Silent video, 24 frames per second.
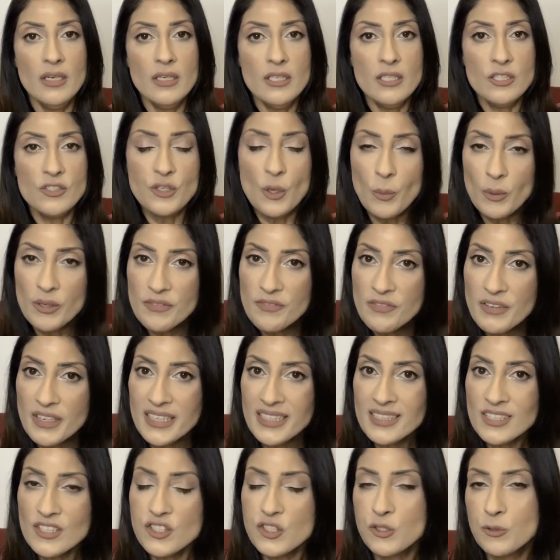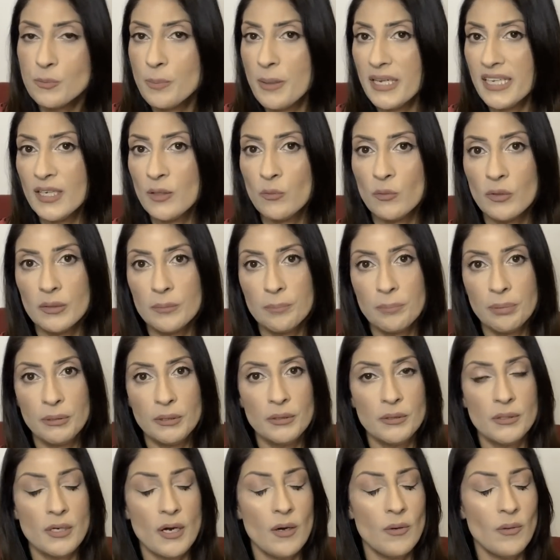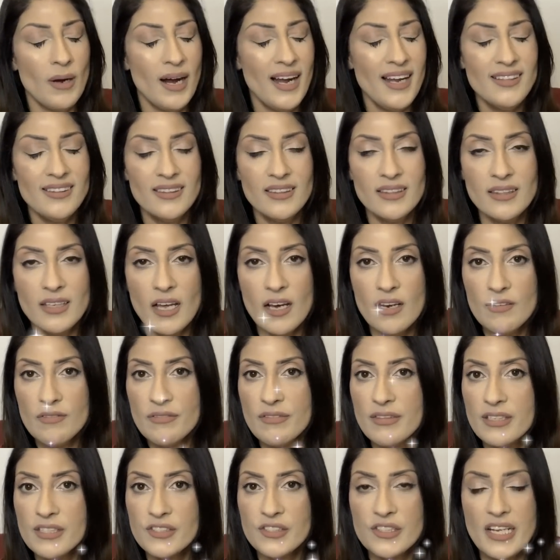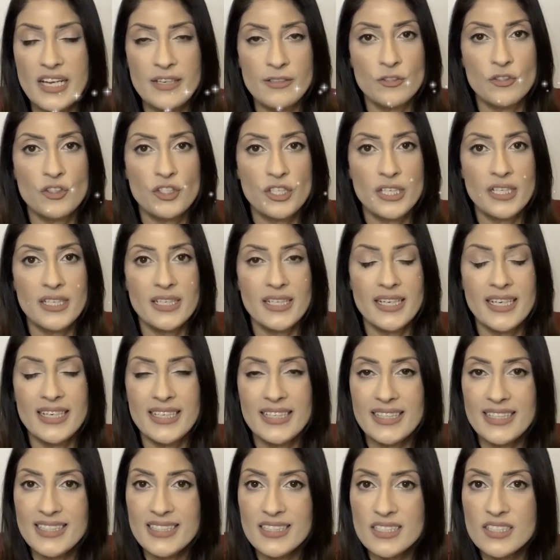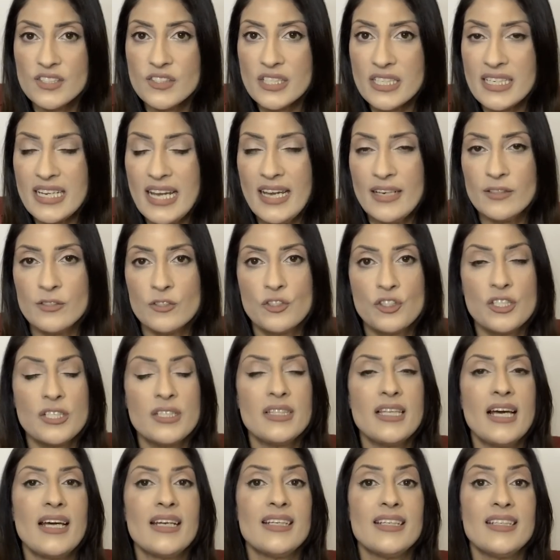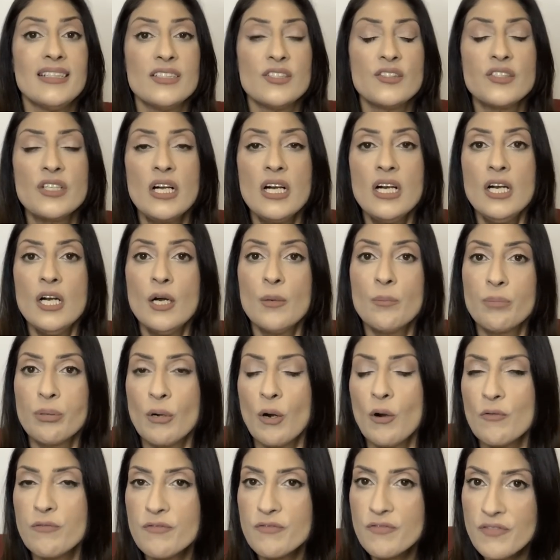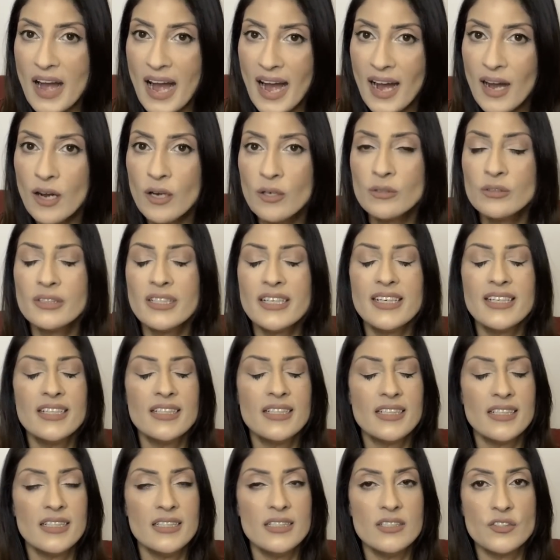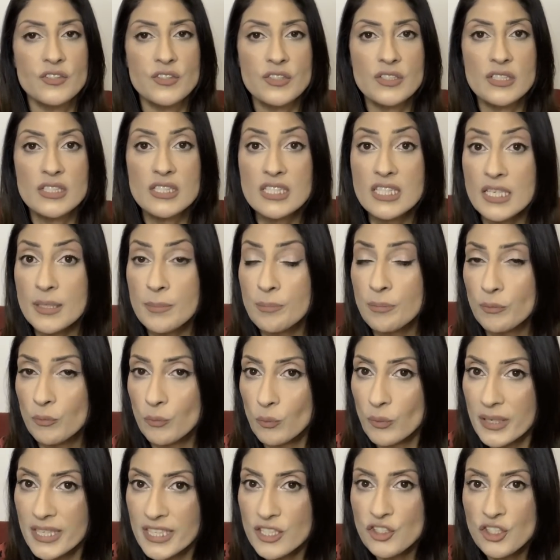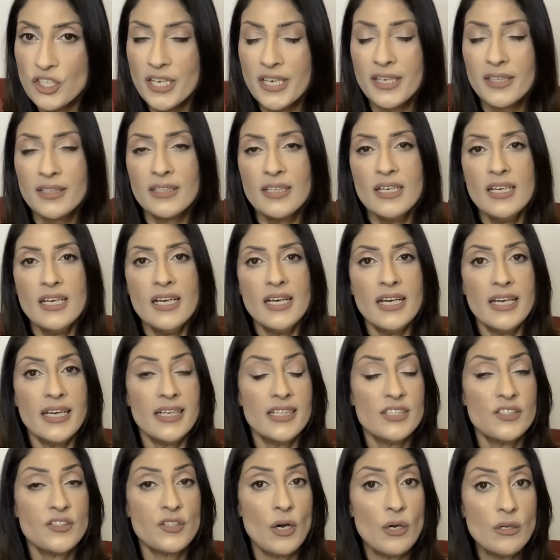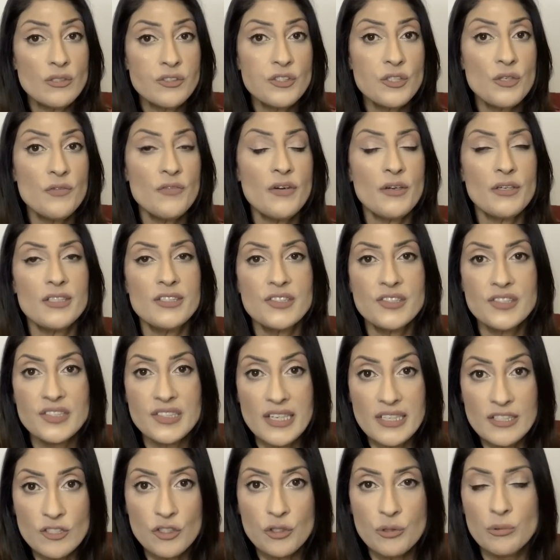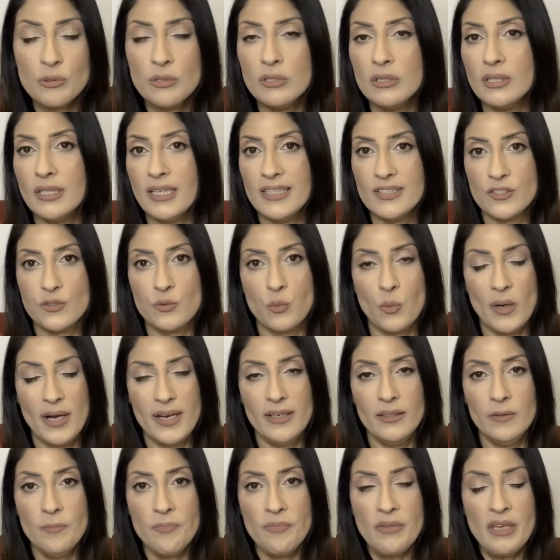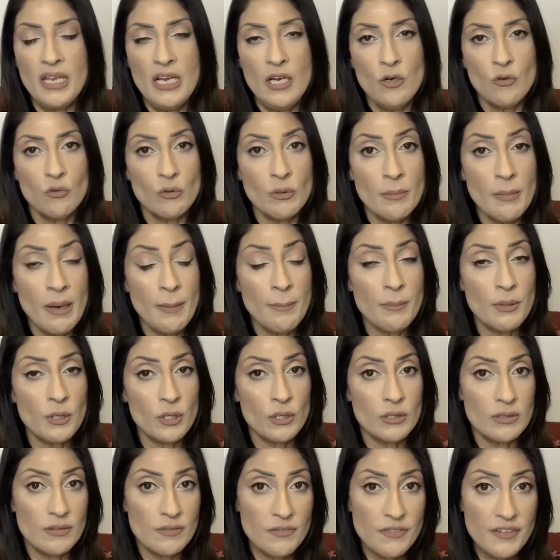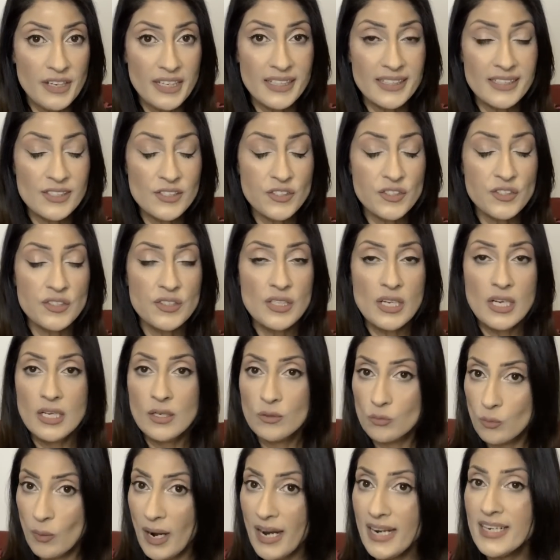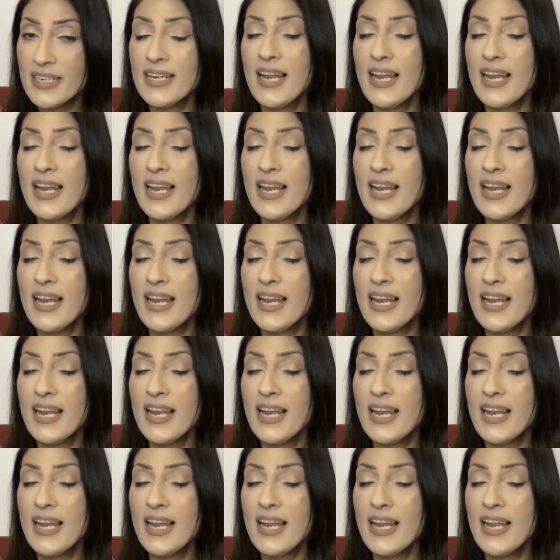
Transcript: So with Venus speaking with Pluto, I love this energy. It is an energy that is profound. It is deep reaching. It is also very sensual as well. Remember, Venus right